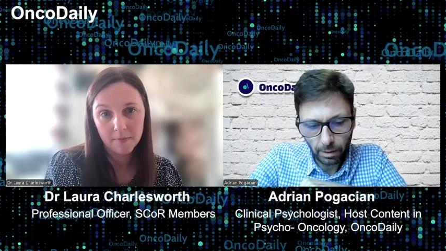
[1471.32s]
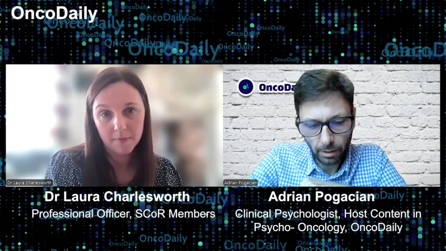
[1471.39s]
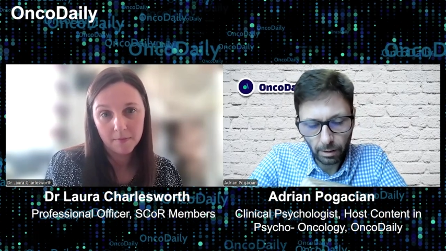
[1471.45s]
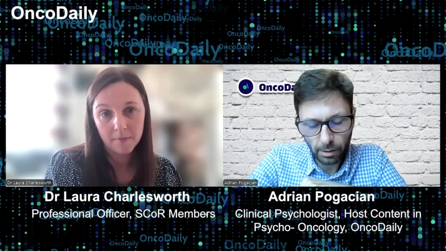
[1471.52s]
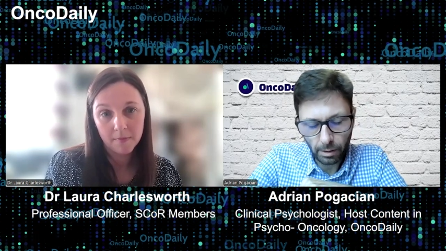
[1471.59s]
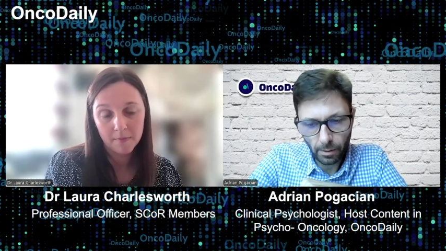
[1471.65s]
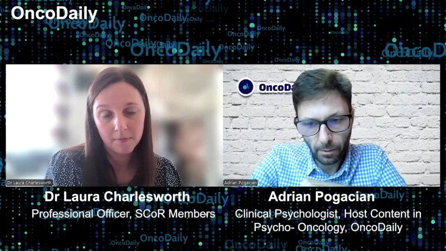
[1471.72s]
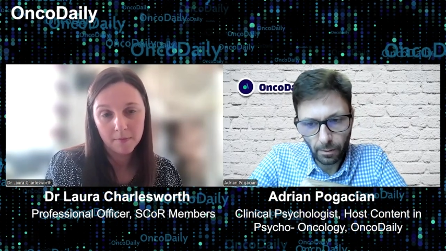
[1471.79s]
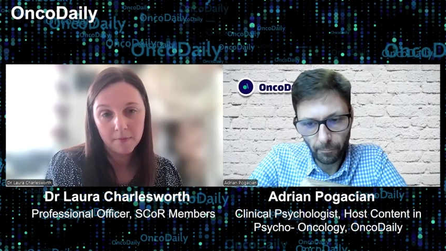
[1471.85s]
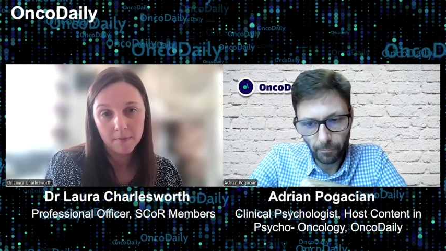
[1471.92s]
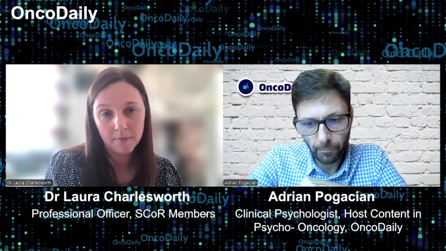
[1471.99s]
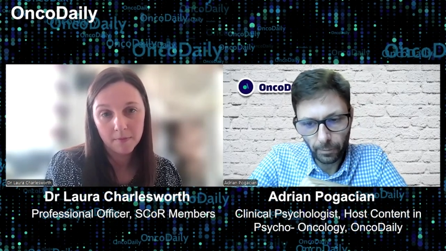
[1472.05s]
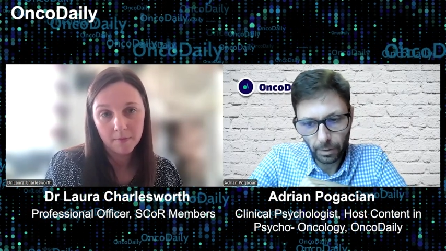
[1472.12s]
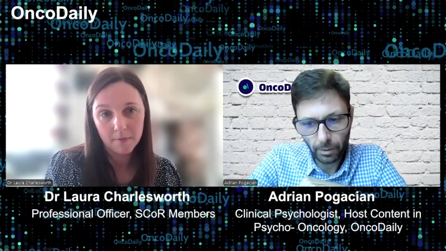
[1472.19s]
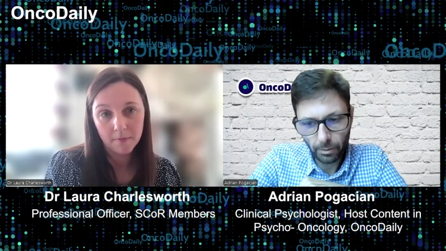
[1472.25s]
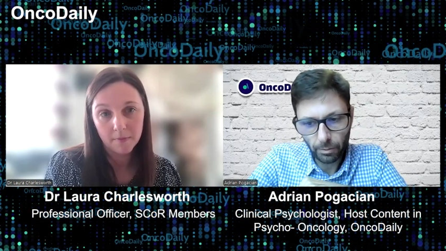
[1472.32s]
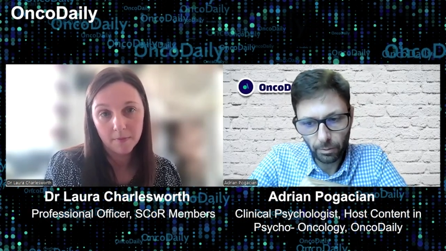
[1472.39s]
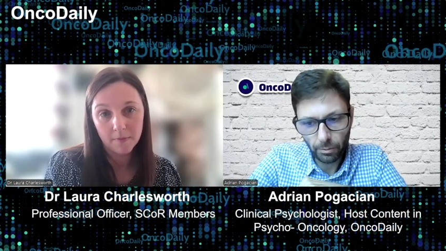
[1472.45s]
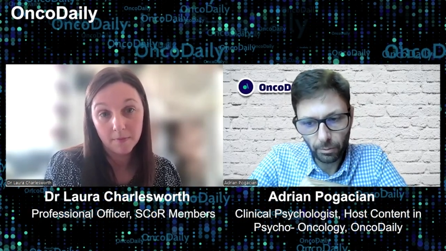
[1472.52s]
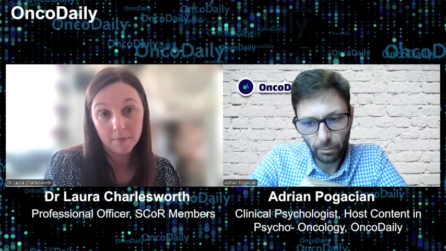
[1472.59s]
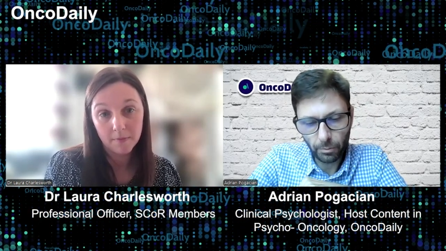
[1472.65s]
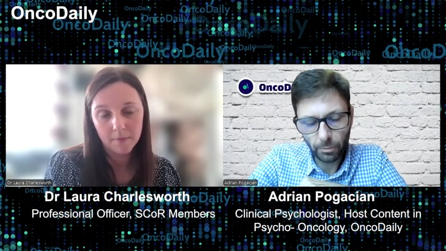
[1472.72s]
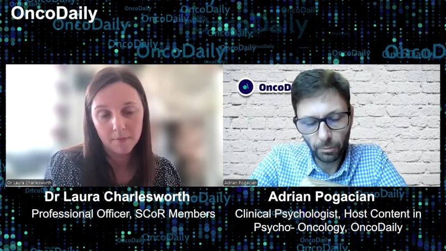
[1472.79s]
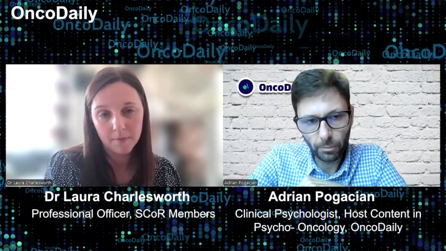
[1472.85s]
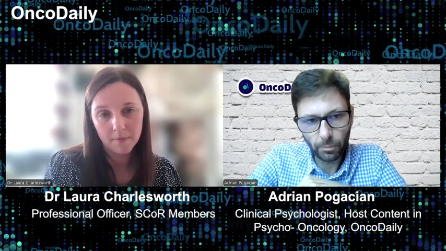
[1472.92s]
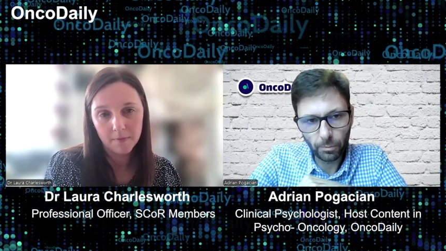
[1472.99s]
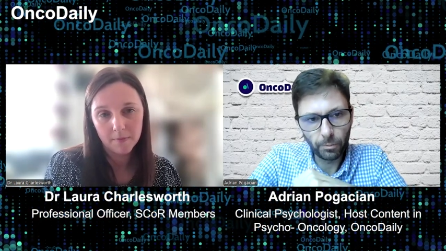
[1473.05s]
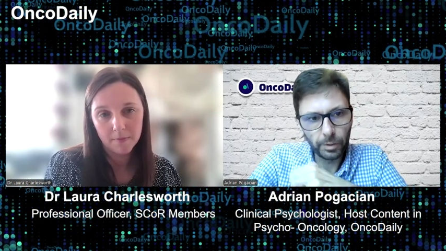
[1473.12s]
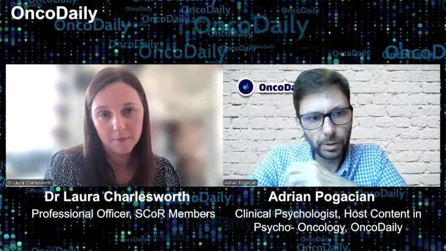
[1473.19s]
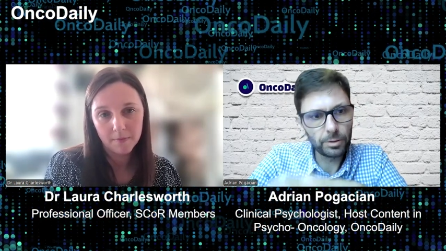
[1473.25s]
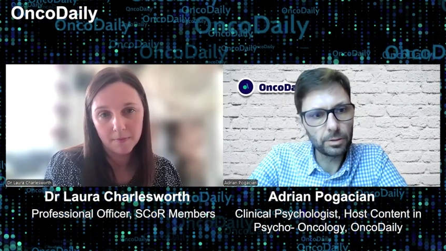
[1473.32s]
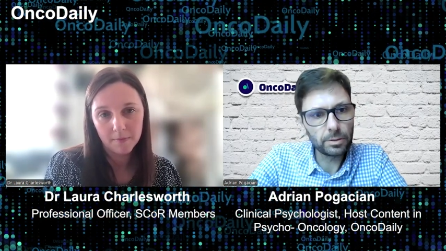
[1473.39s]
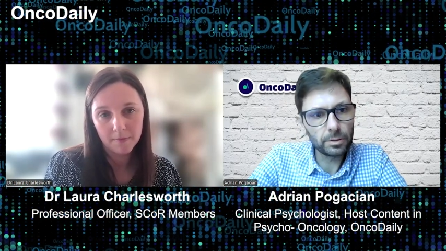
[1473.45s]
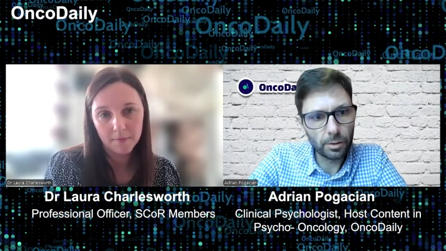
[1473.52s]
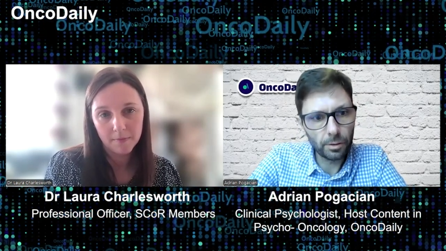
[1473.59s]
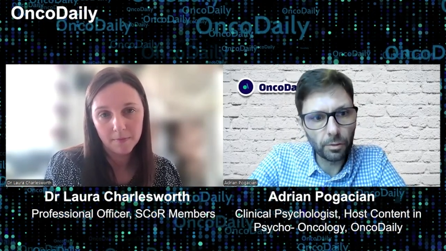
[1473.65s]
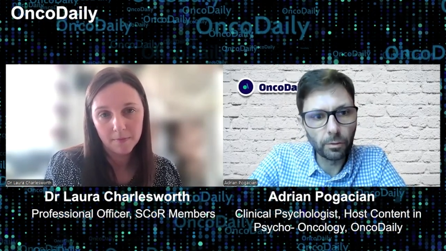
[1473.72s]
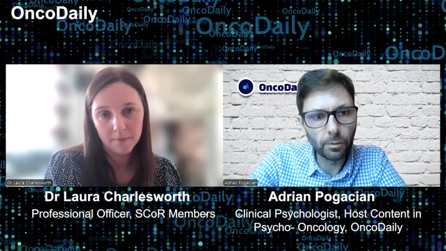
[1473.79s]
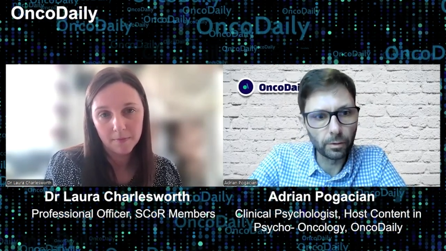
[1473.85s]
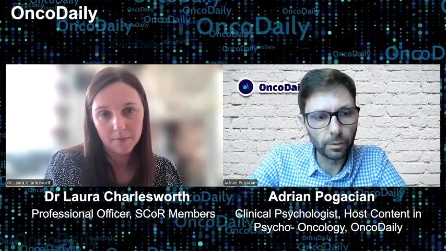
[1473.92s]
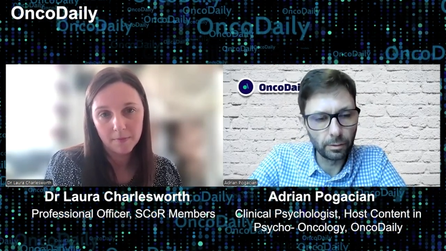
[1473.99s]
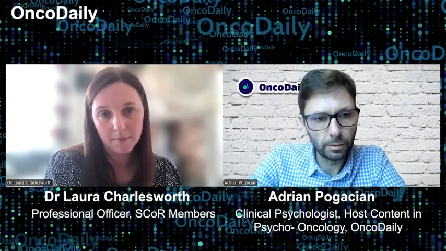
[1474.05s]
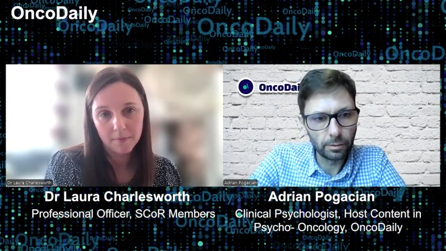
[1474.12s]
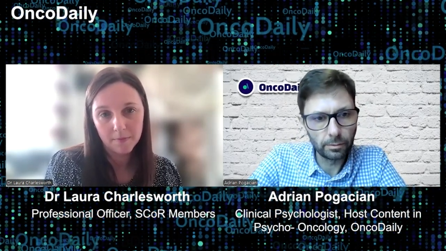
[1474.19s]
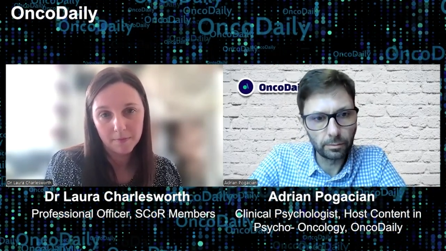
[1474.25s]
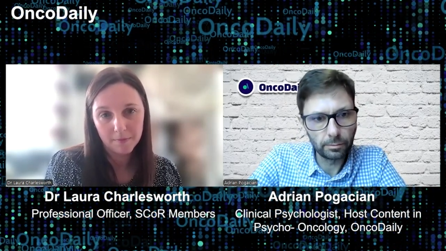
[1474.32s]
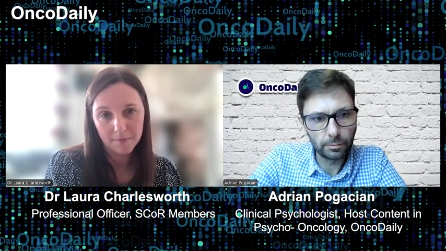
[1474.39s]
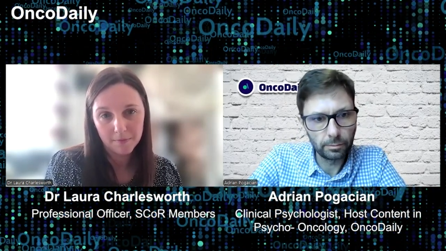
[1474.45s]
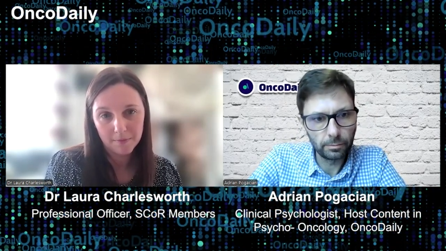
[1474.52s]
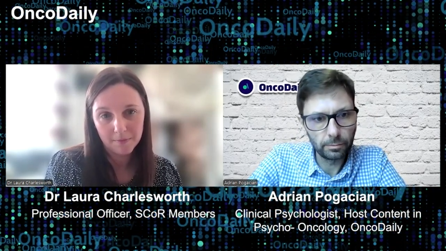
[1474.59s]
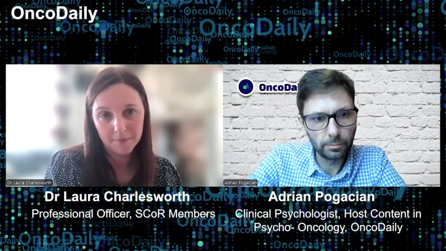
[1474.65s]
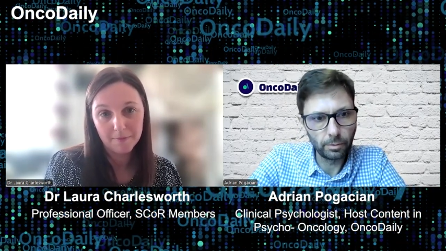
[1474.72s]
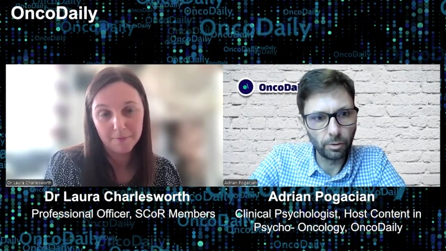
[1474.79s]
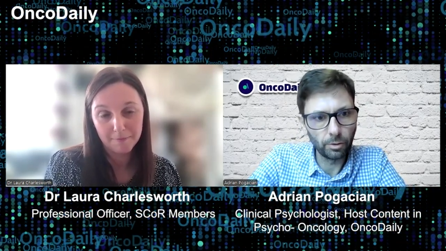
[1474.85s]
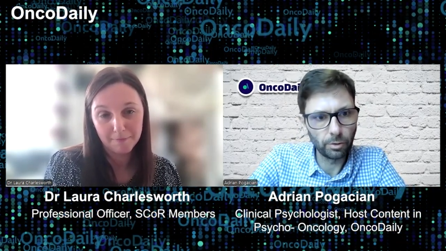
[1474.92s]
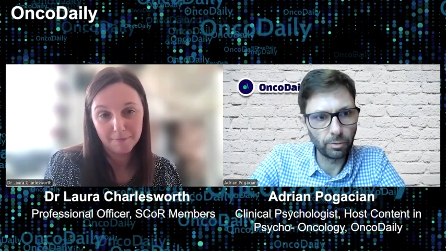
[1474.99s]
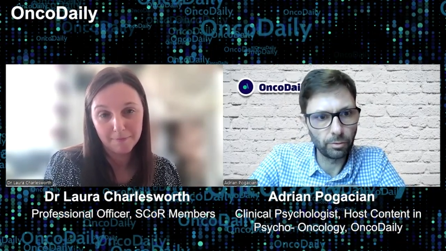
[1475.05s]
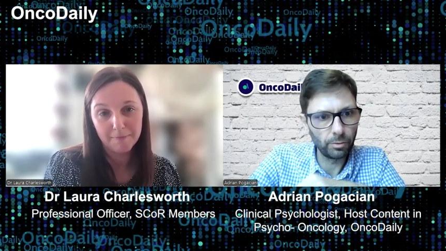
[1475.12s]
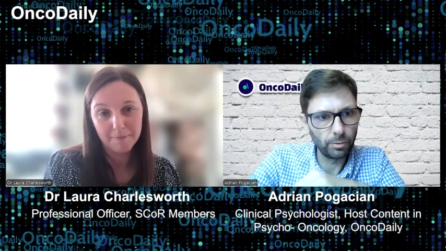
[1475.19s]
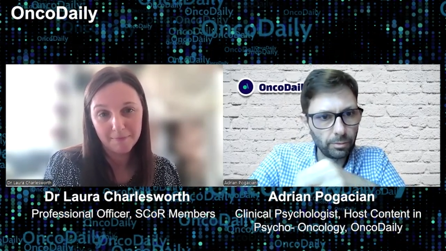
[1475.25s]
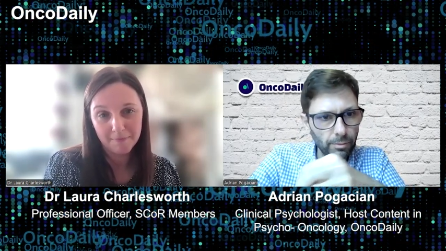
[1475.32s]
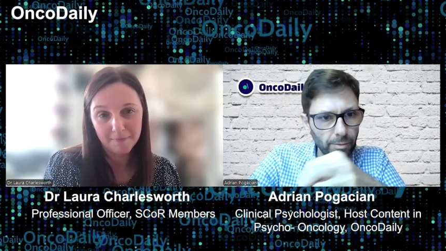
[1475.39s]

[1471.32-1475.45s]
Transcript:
Speaker 1: Uh, which is the role of mm.